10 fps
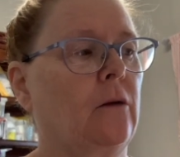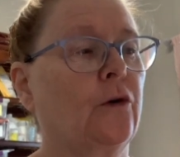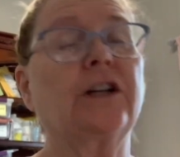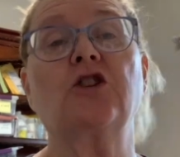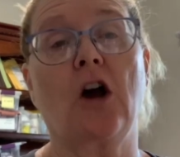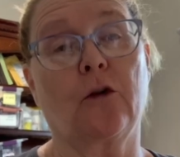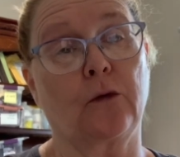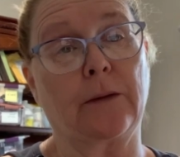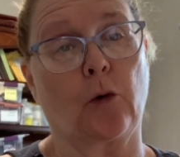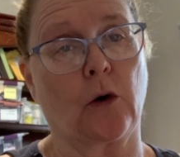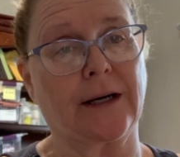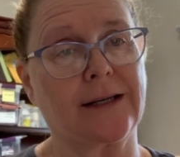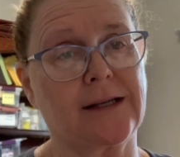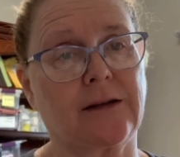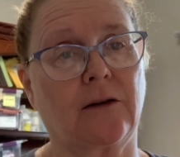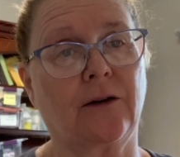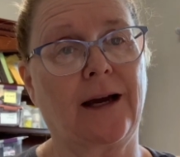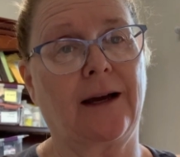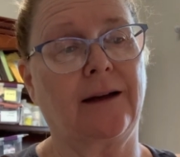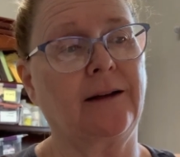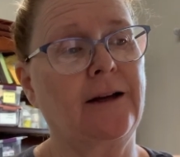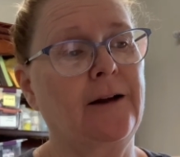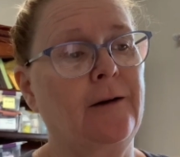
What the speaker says: reborns, okay?